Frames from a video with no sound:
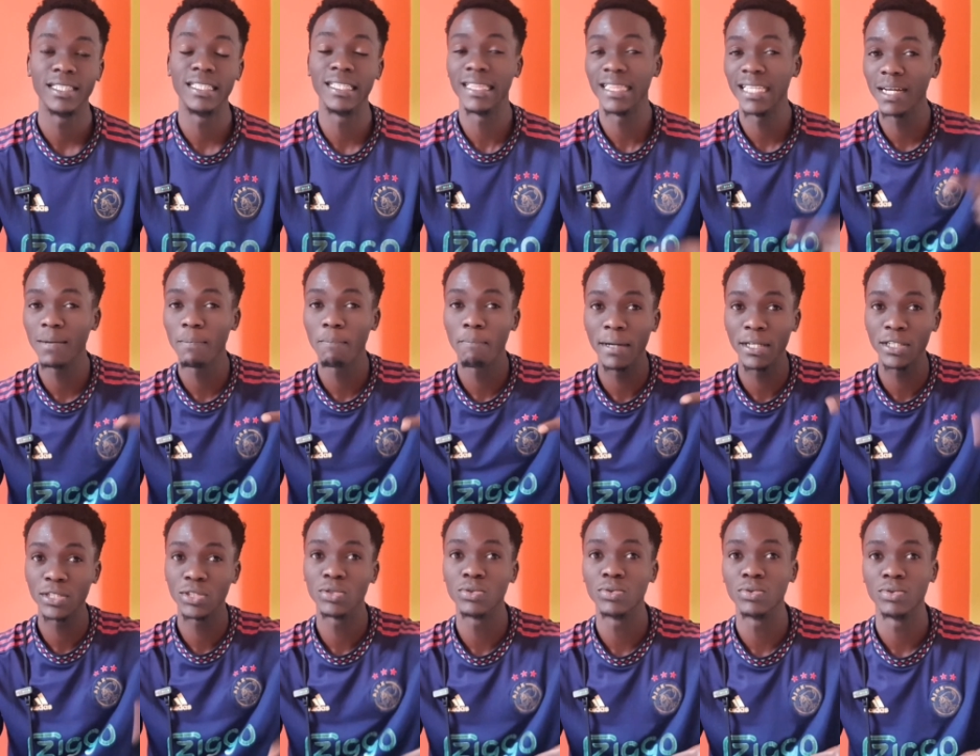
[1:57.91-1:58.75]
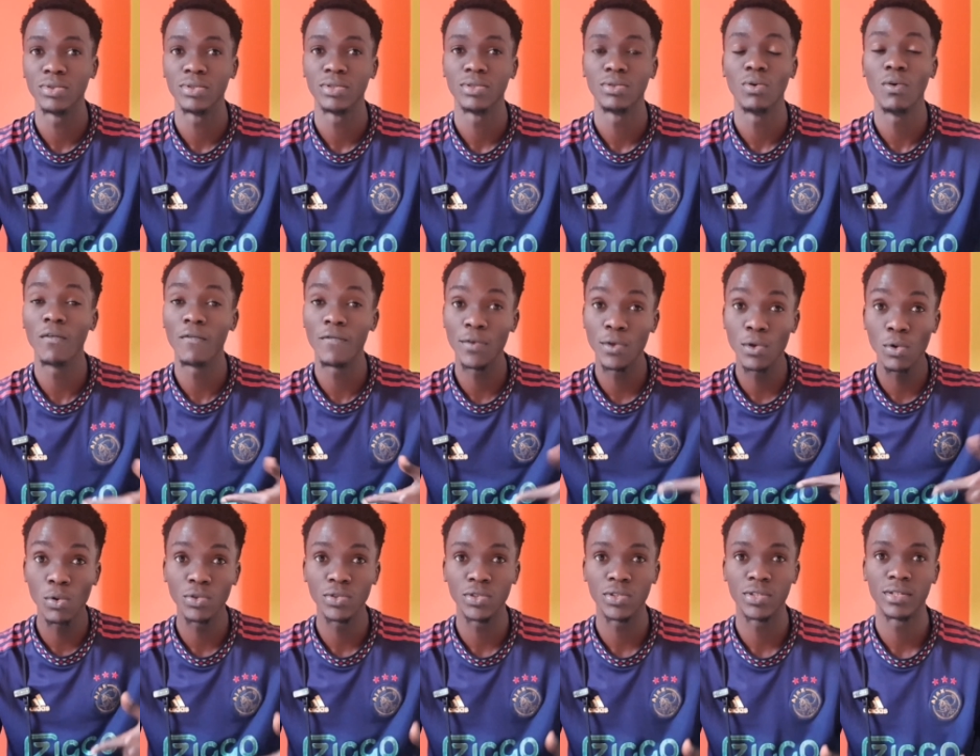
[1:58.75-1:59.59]
in that passion of
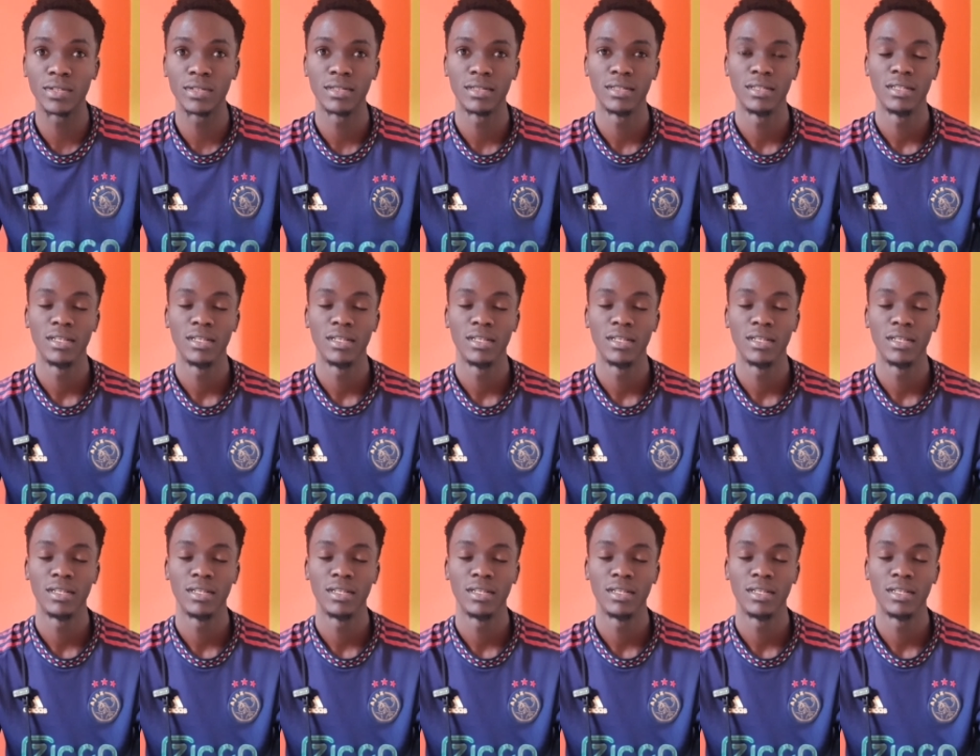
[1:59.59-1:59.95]
yours,